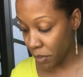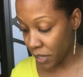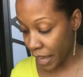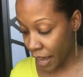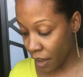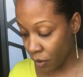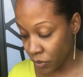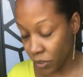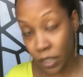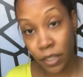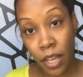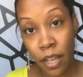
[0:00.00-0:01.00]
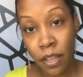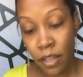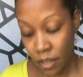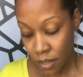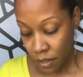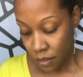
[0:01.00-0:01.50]
But now it seems like
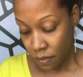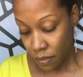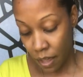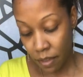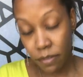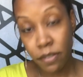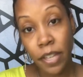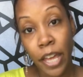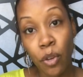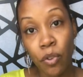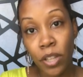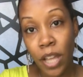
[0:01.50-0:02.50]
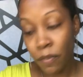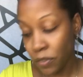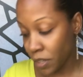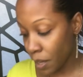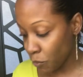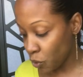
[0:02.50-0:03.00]
that cycle in your life has
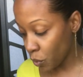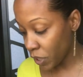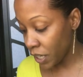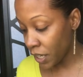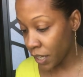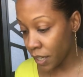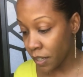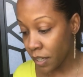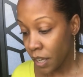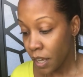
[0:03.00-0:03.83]
come to an end,